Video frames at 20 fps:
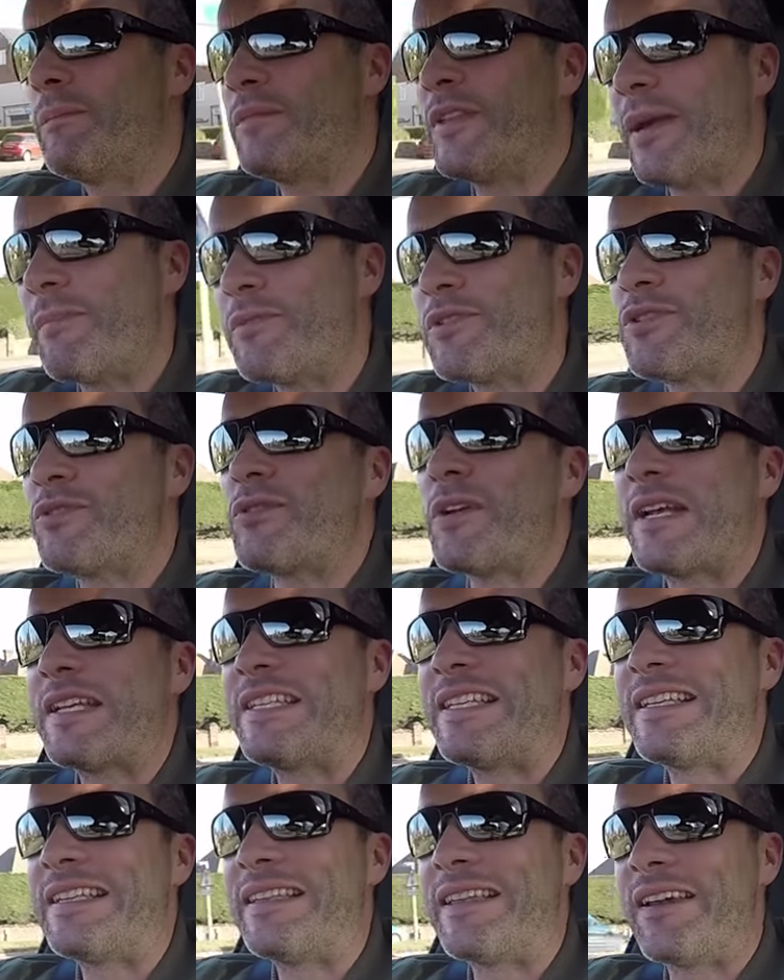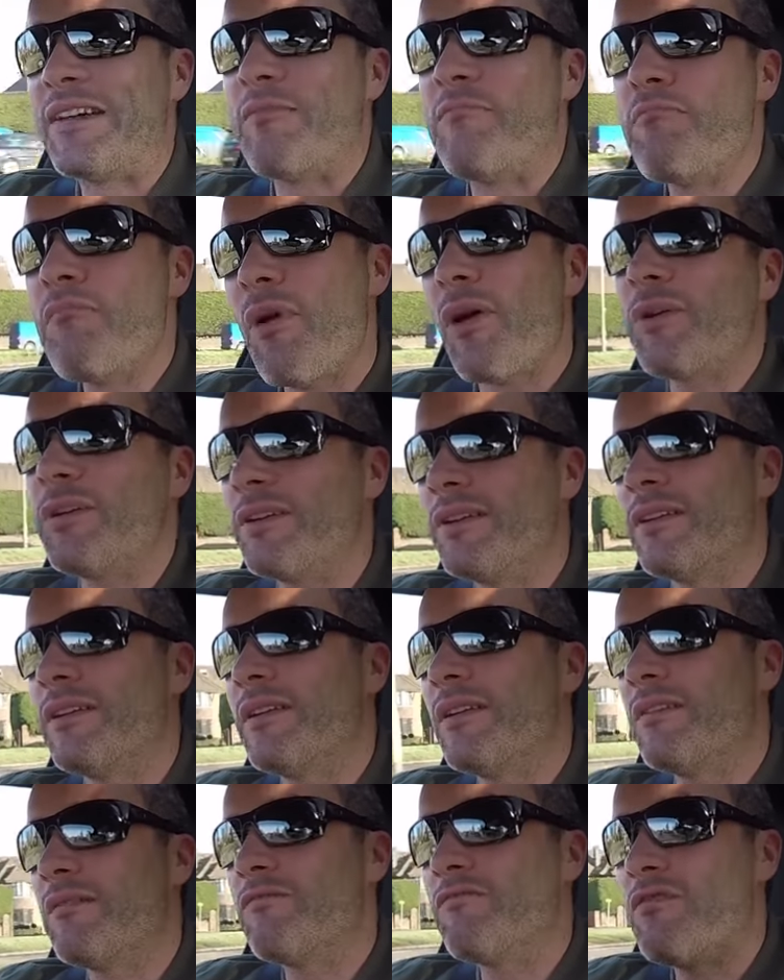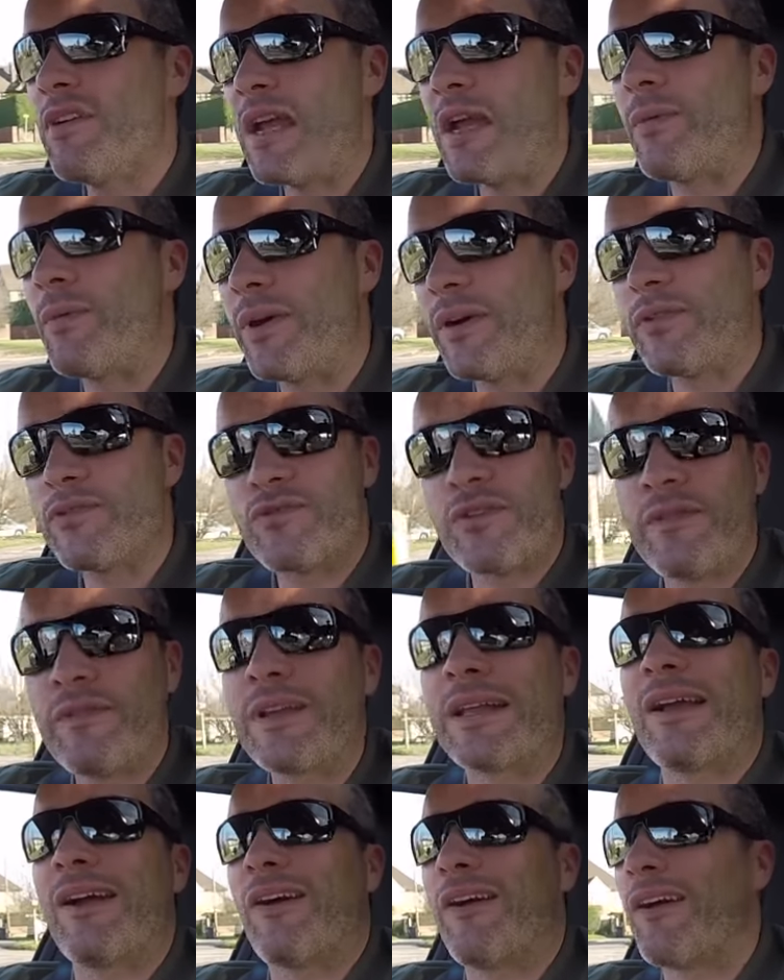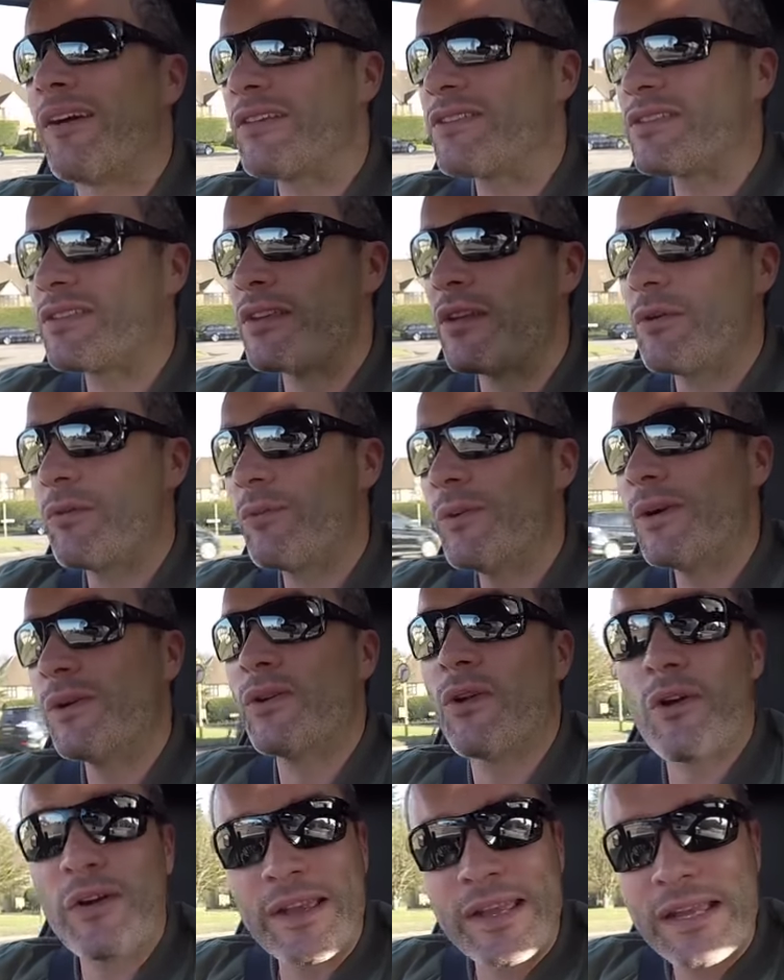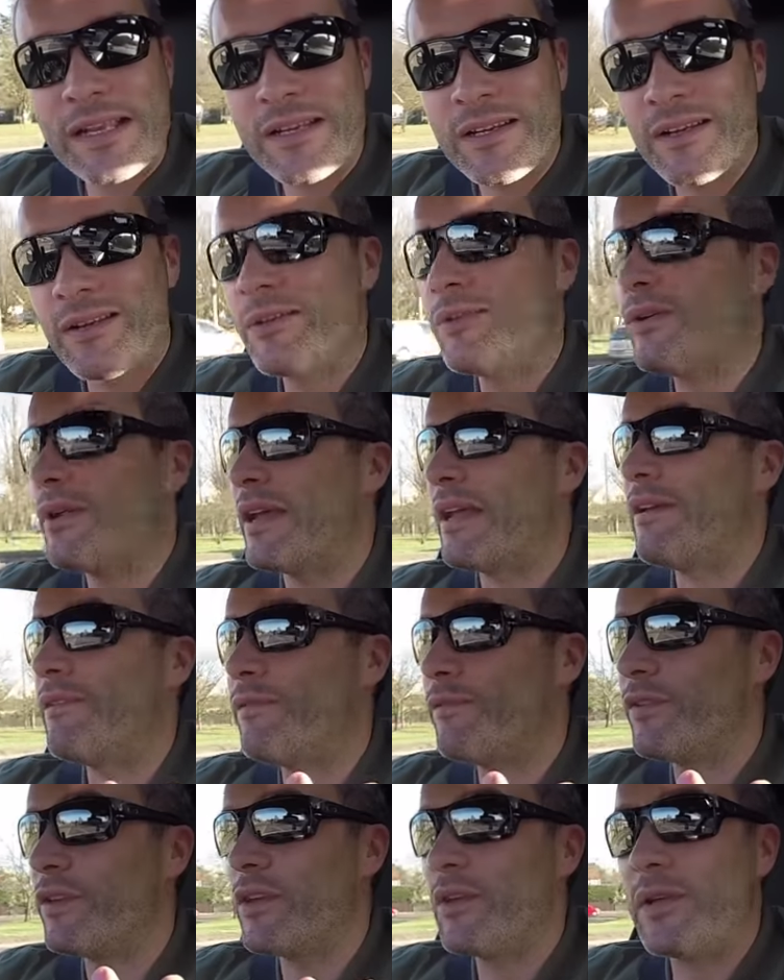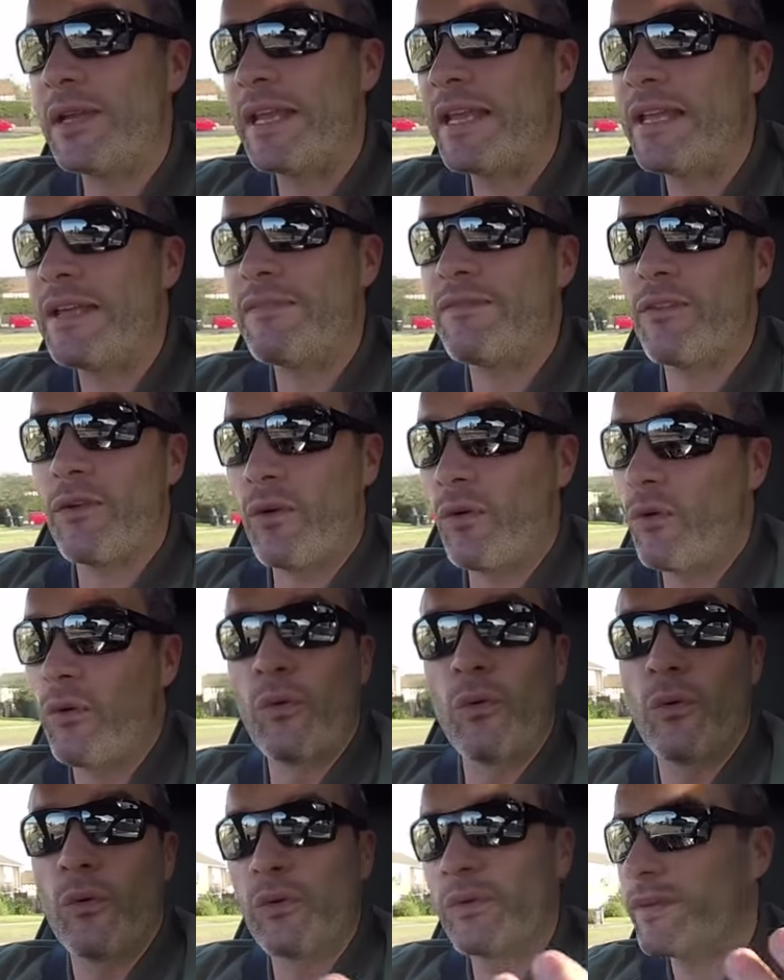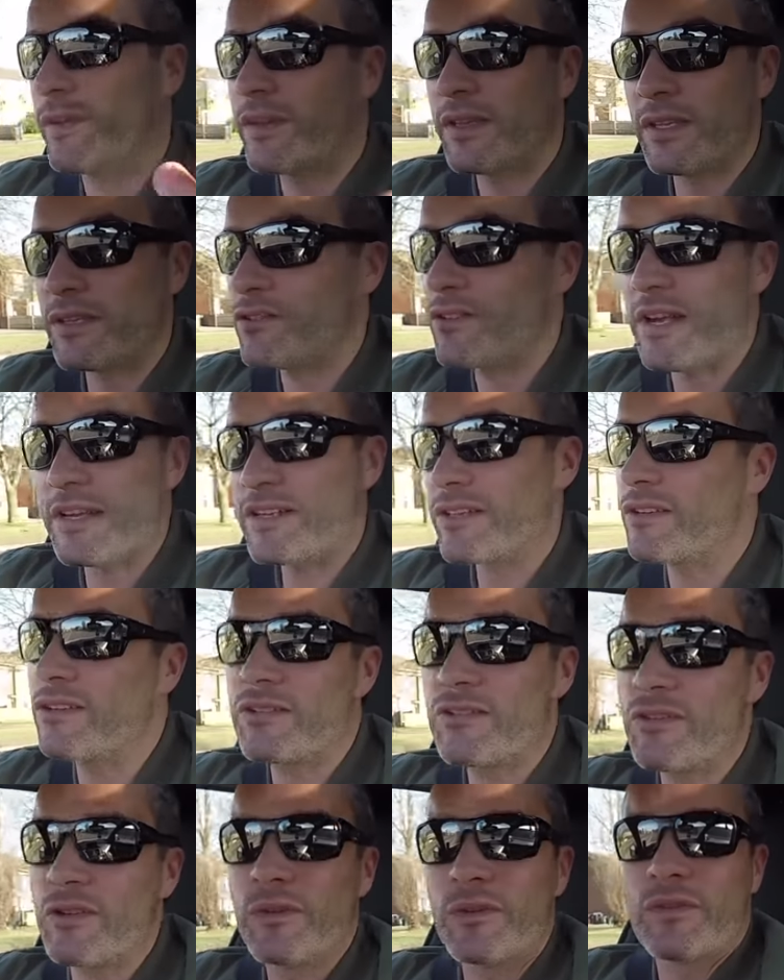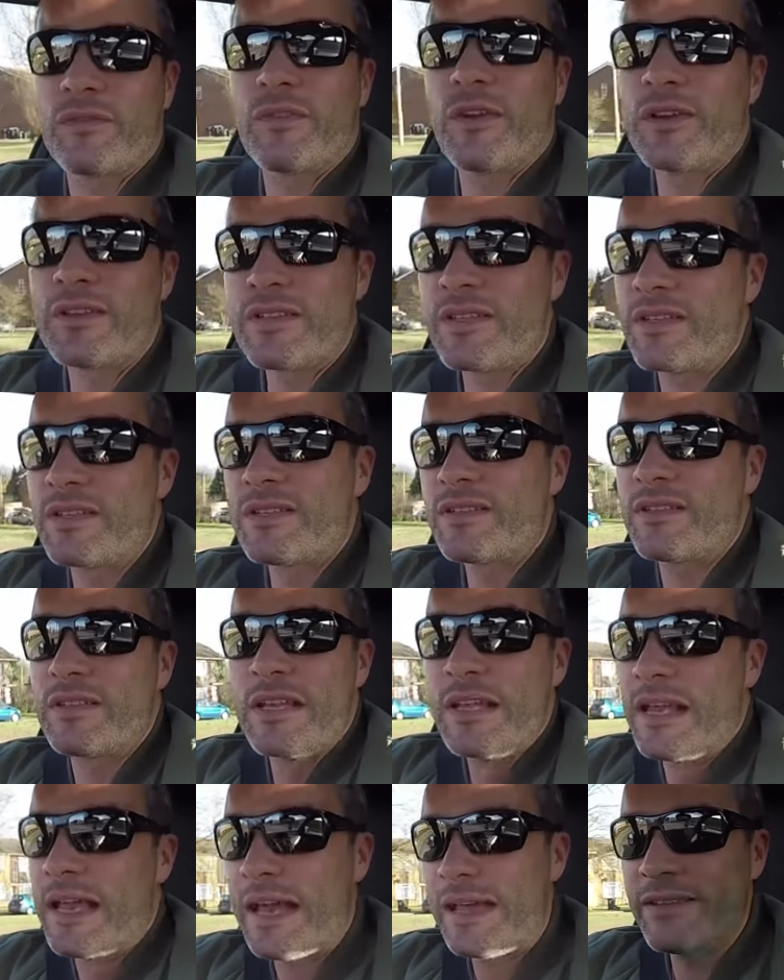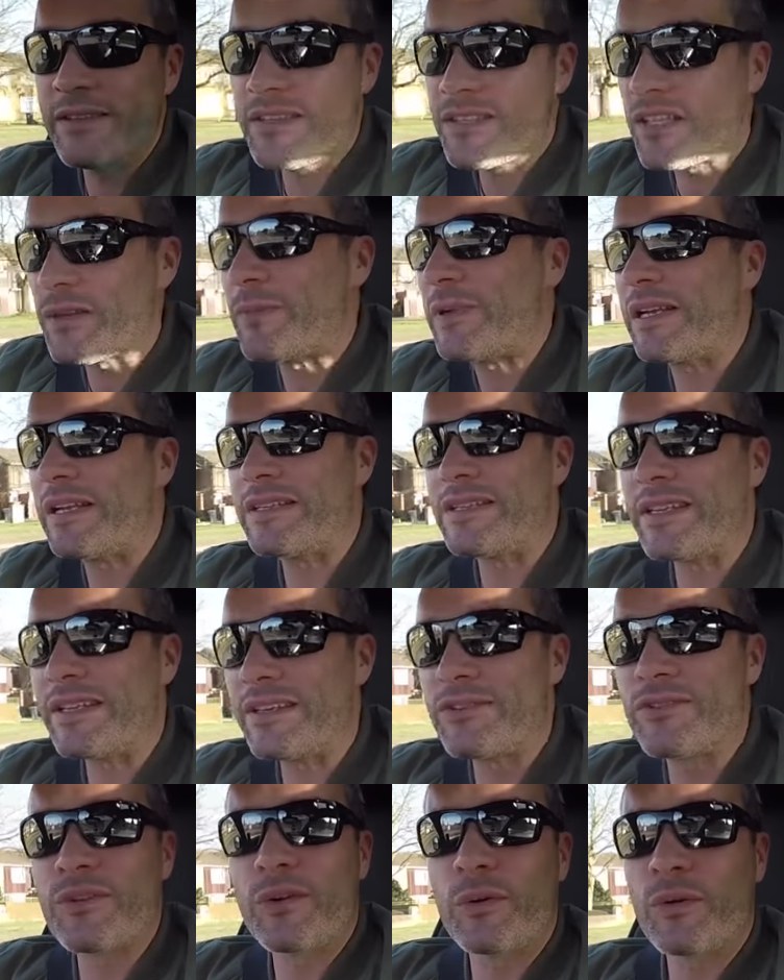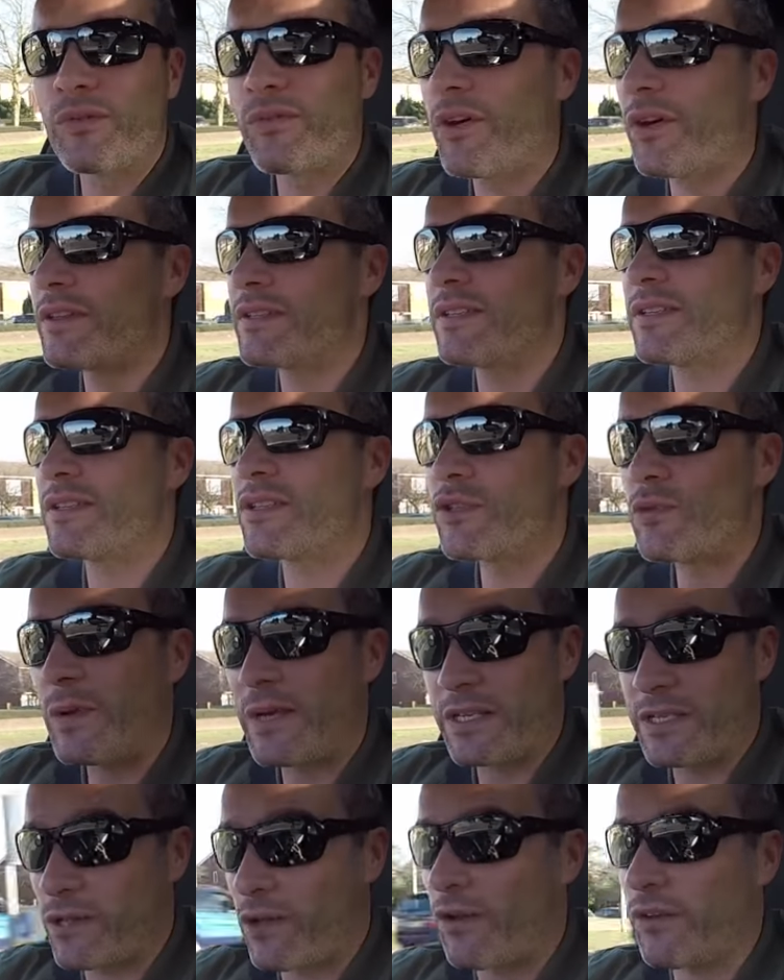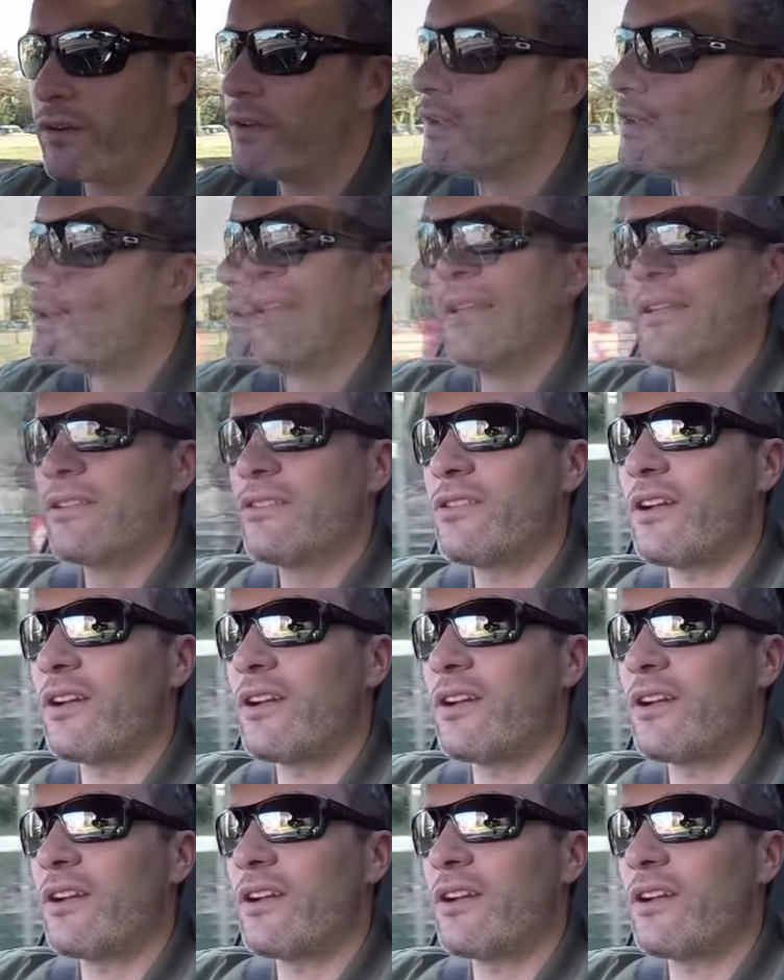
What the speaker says: Demonstrating that modern rear wheel driven cars will not kill you if you leave all the traction control devices and the stability control devices switched on.